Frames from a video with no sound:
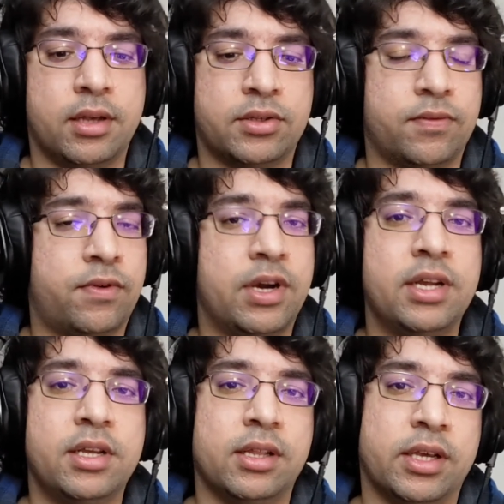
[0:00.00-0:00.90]
so for
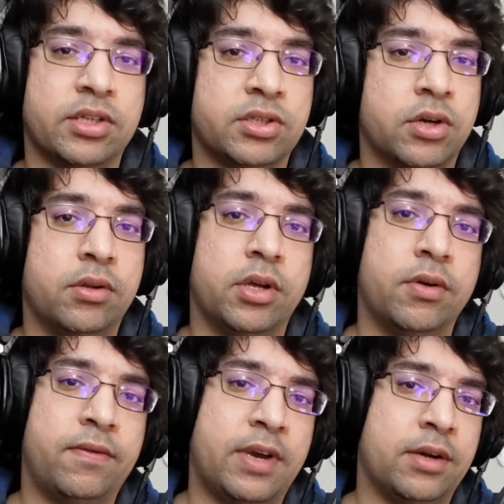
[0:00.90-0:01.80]
any like
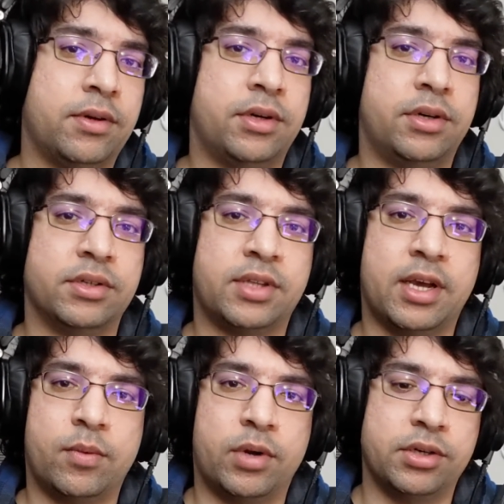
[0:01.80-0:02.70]
solo founders
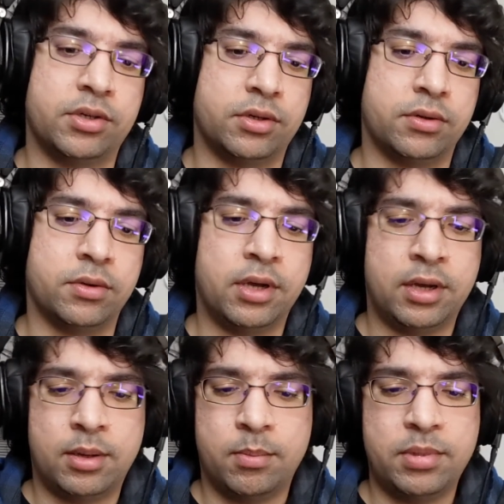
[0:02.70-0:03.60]
that want to
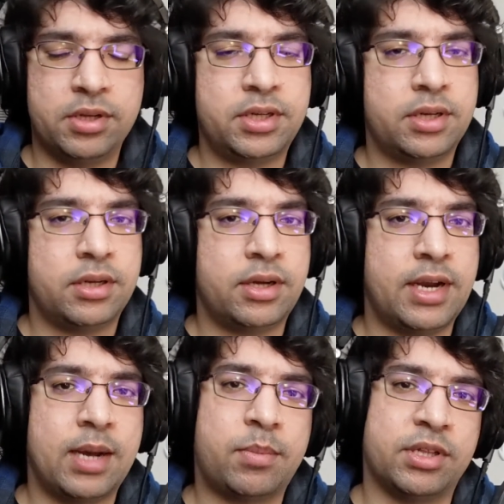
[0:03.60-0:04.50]
build
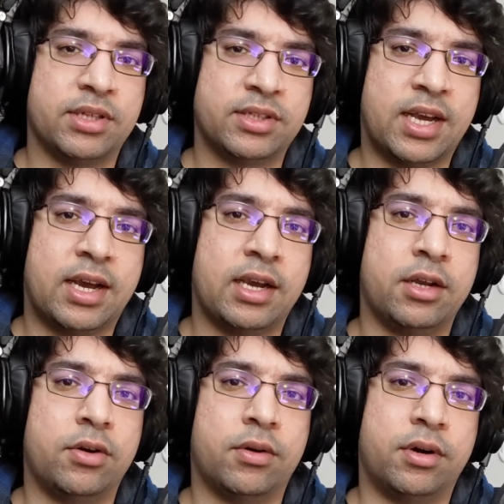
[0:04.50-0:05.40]
an app on the
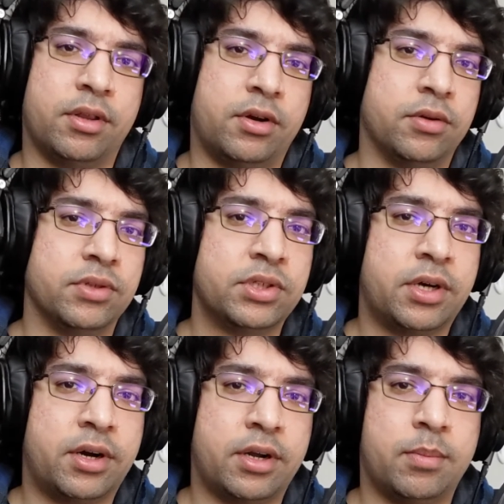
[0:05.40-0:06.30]
side or their own
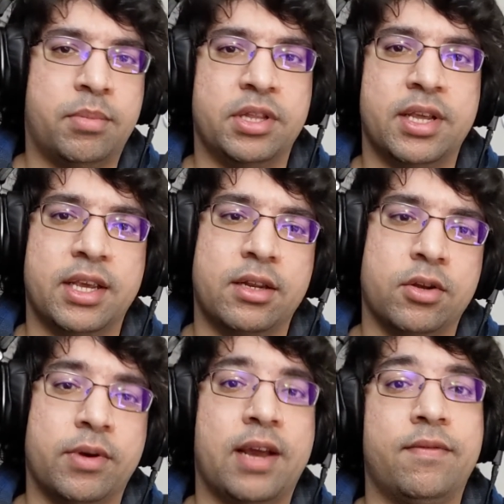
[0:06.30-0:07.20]
startup, but they
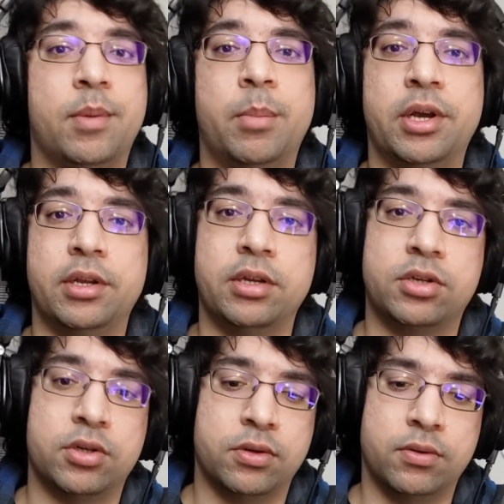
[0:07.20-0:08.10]
don't have the money
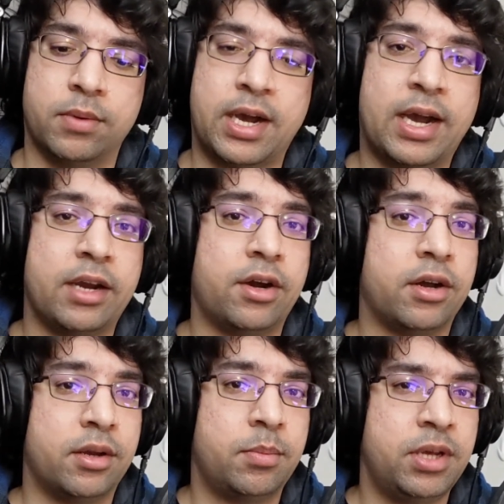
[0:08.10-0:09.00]
to
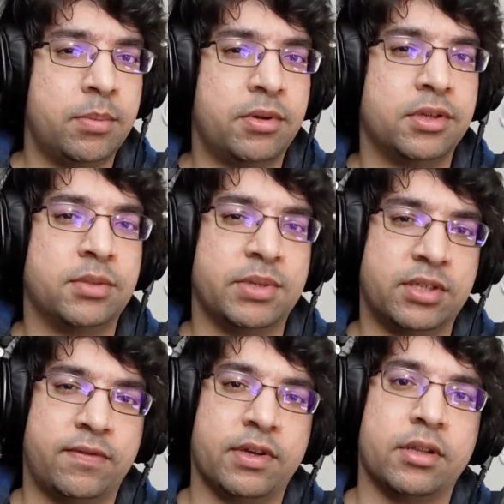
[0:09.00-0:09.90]
hire other people
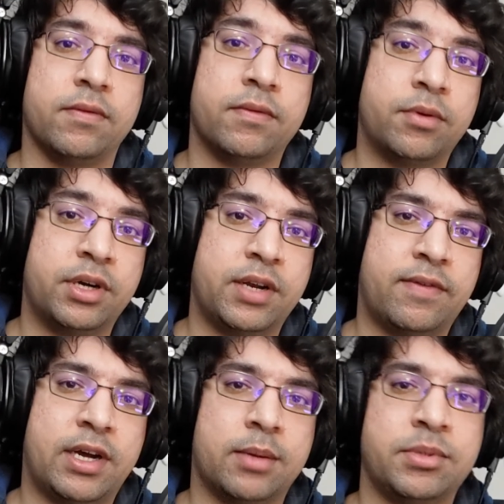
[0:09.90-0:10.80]
specifically for
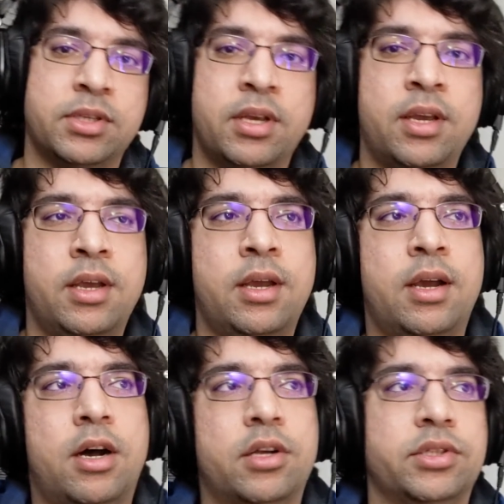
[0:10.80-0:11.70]
DevOps.
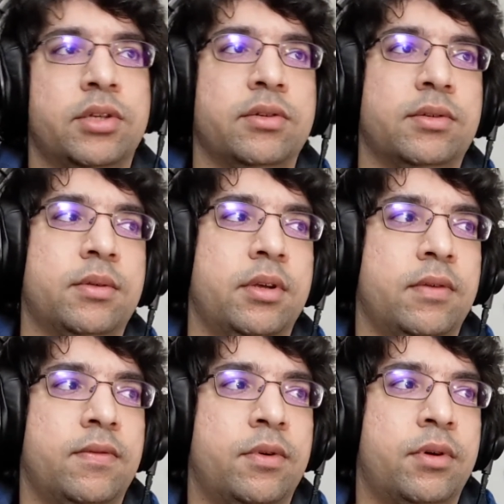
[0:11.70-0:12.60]
Also
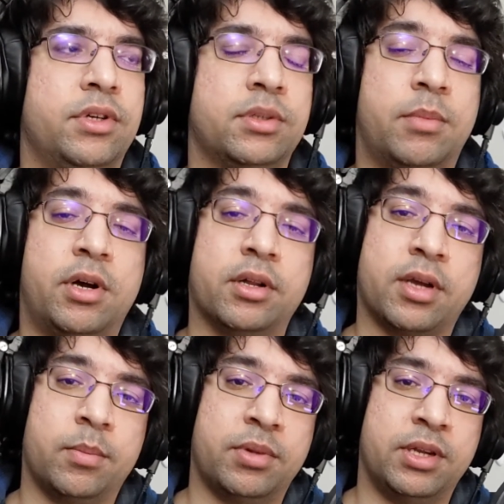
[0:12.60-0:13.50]
for small
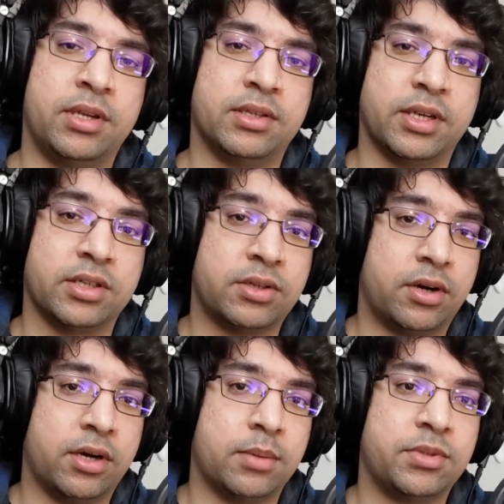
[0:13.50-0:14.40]
companies like
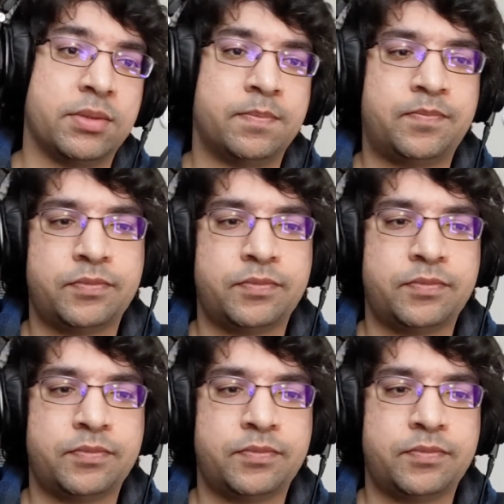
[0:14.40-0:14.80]
startups,